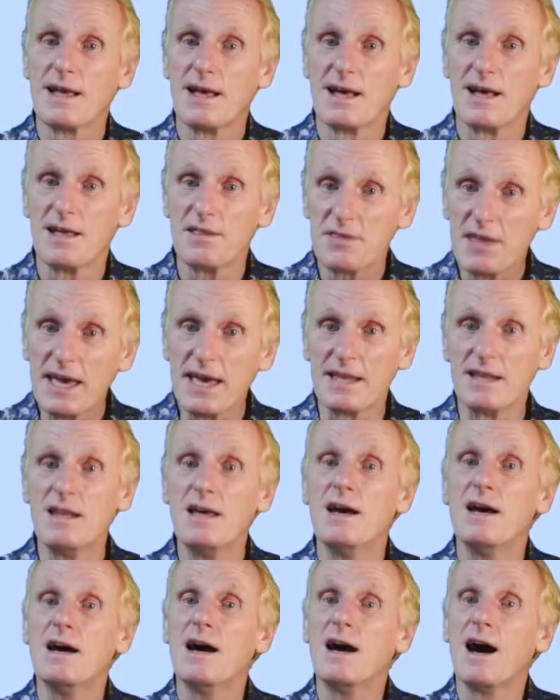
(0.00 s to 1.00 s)
And then,
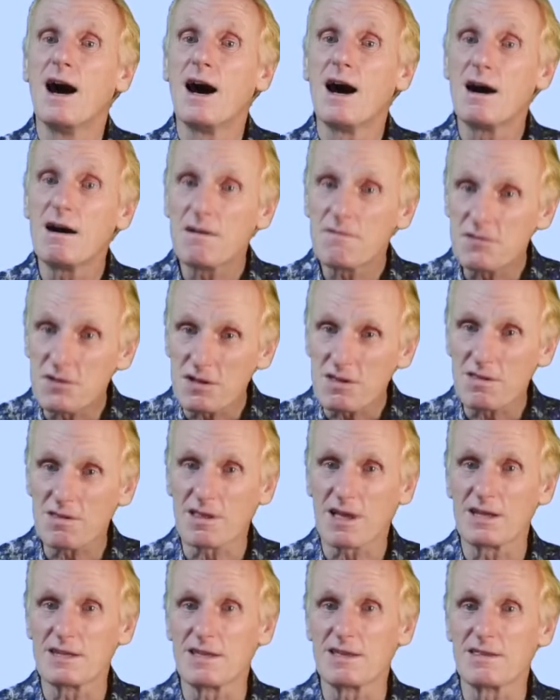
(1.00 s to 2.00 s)
after
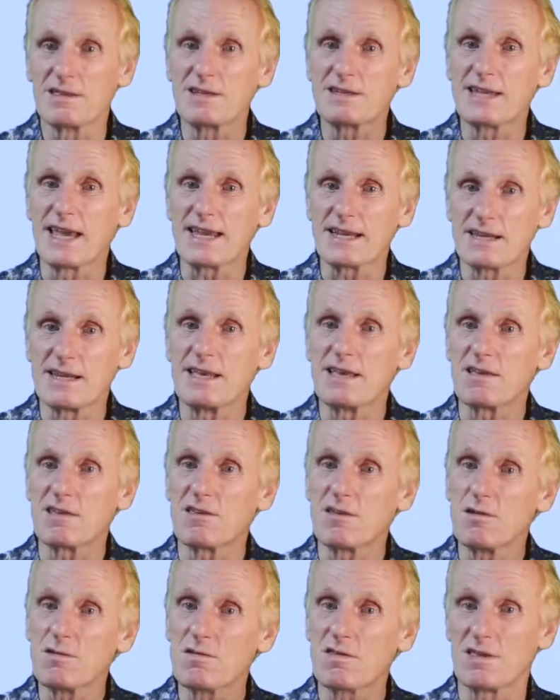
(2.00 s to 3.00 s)
studying the techniques
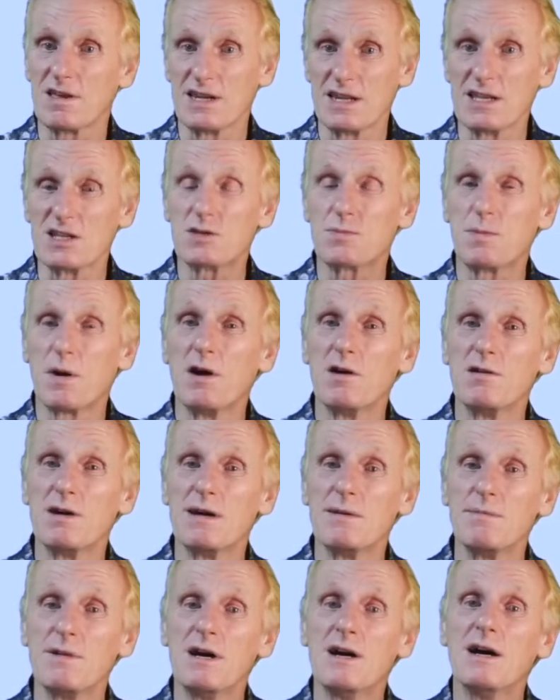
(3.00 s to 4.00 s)
used in each
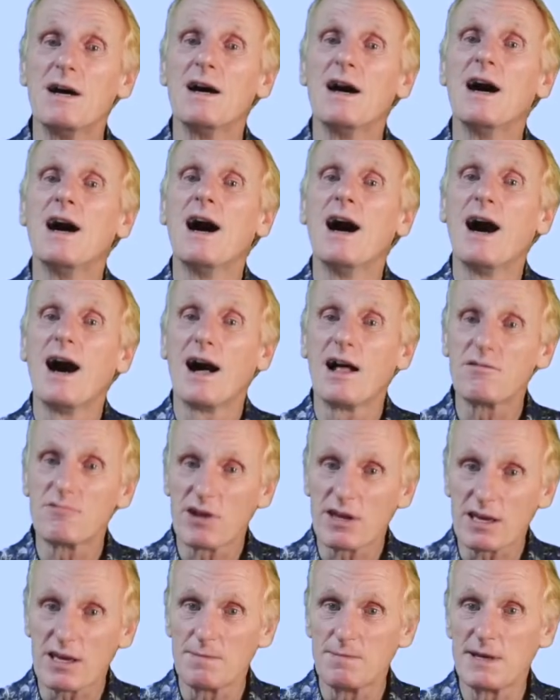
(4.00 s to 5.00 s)
poem, I'll
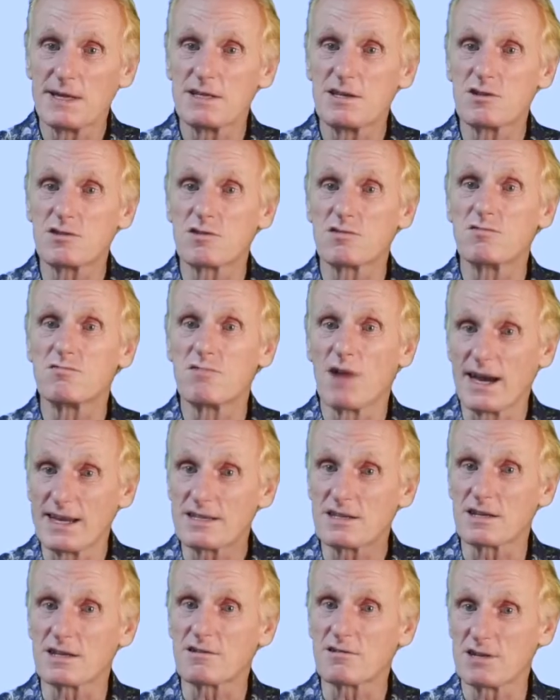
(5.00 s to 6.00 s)
recommend you to write
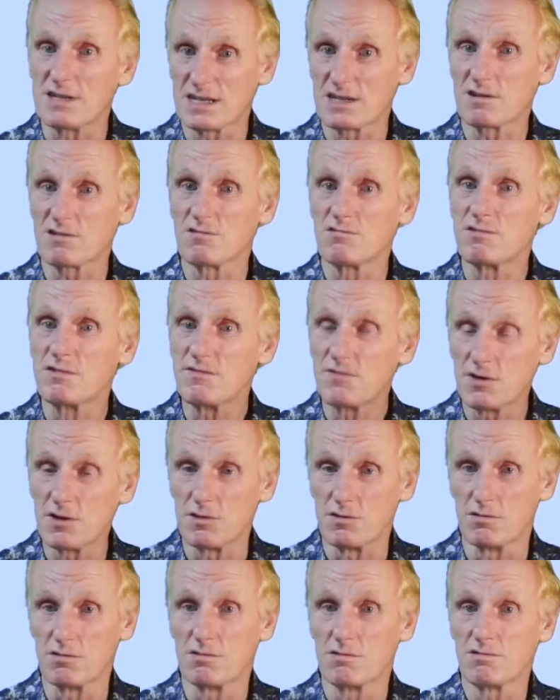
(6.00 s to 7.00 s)
a critical
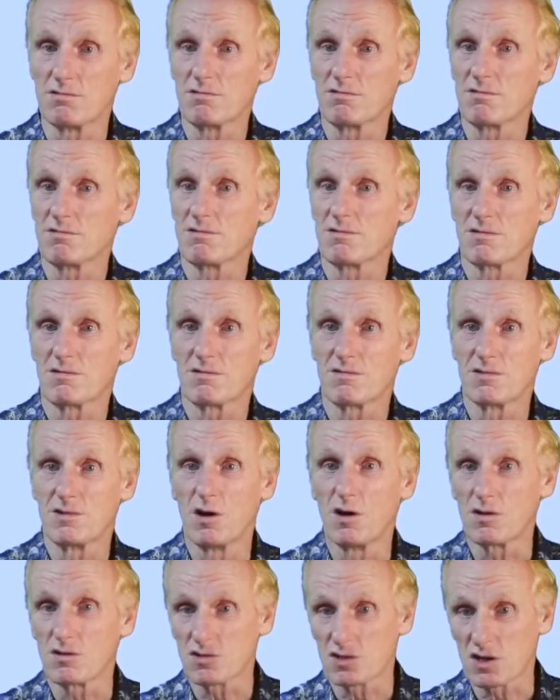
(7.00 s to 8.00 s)
review.
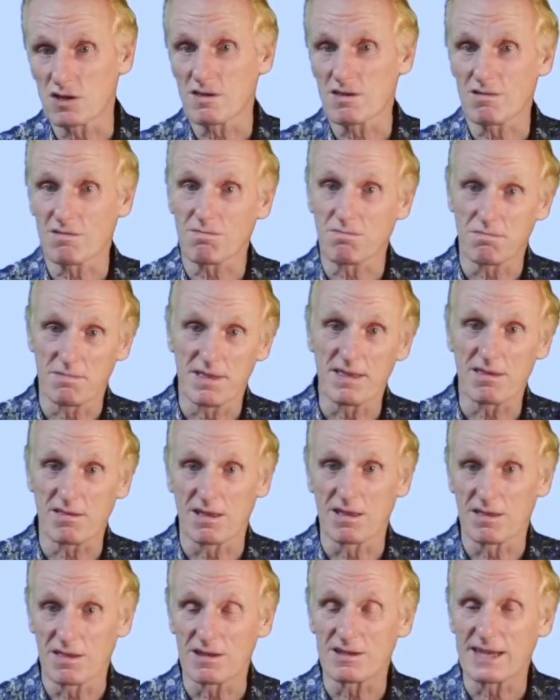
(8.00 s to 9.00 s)
Not just
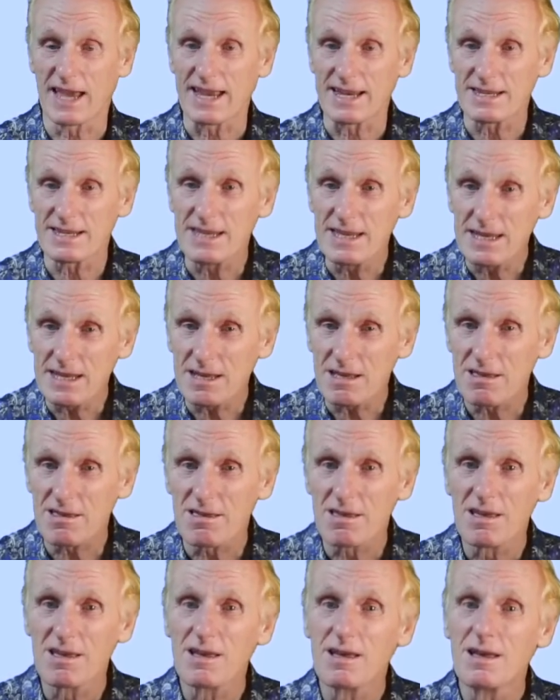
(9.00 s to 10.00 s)
listing the techniques,
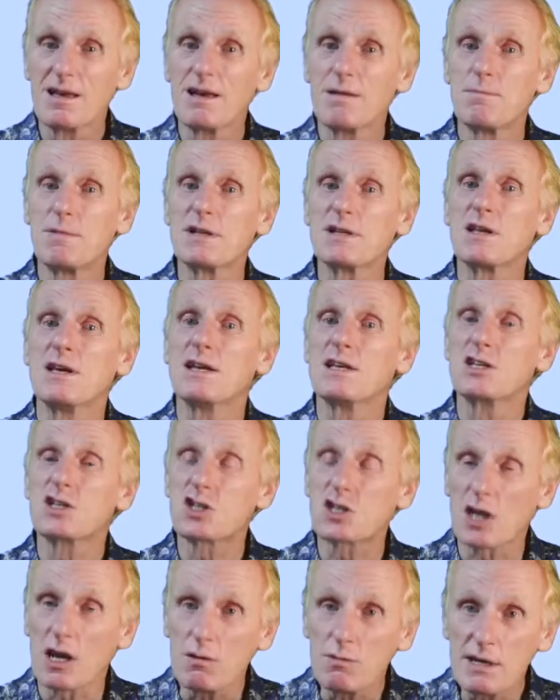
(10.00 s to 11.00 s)
but
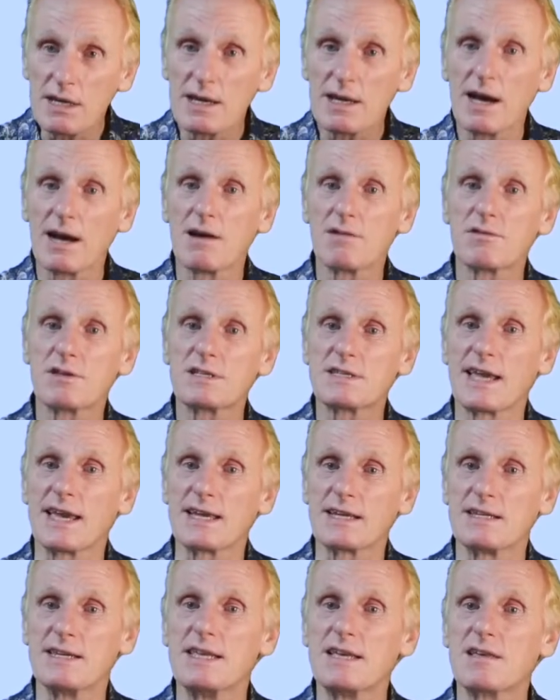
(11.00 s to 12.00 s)
showing how the
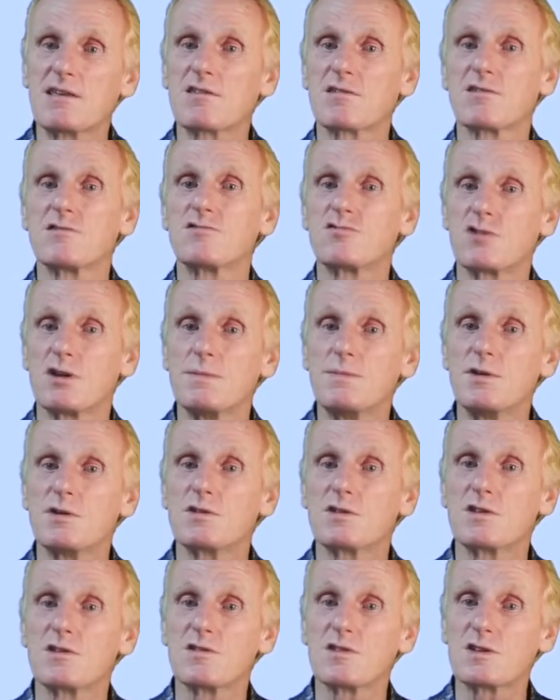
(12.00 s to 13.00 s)
technique contribute
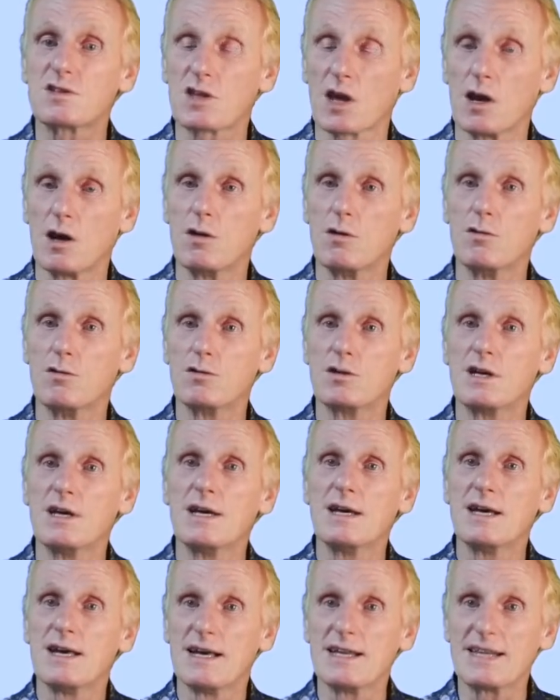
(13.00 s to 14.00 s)
to the tone
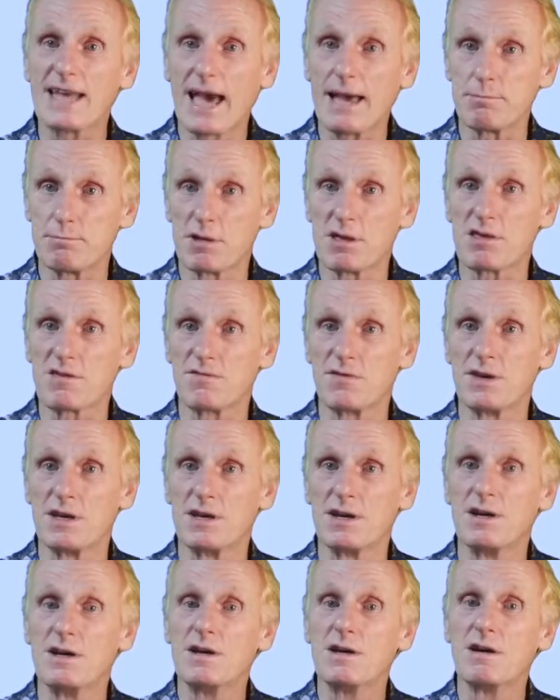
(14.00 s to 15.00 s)
and
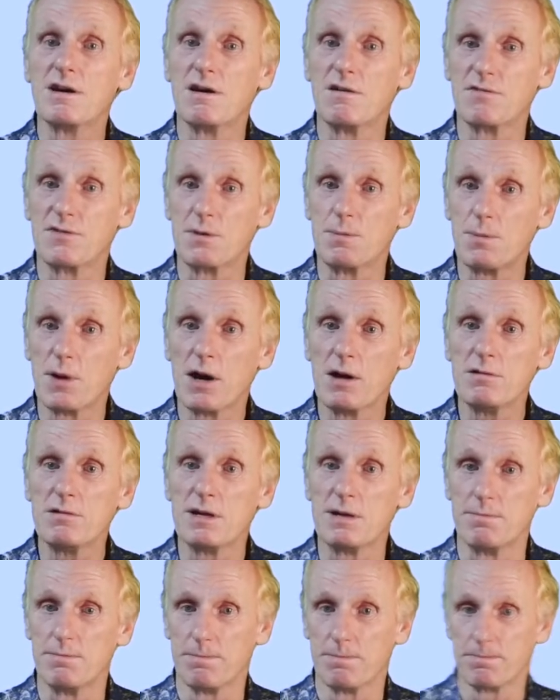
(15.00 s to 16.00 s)
atmosphere of the
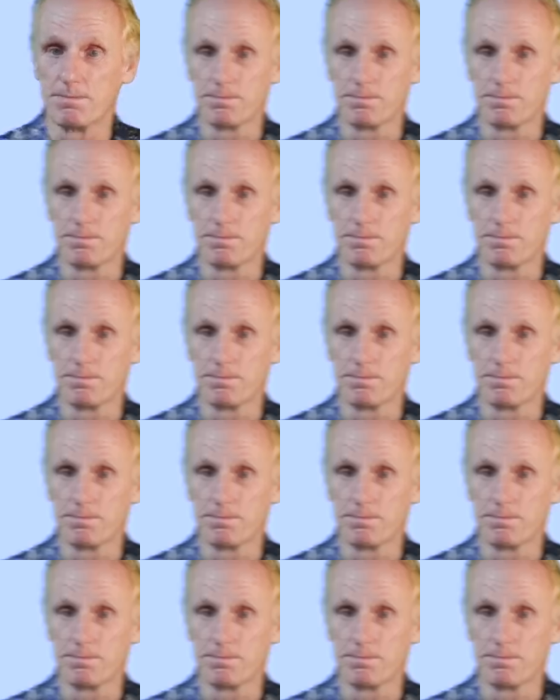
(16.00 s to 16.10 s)
poem.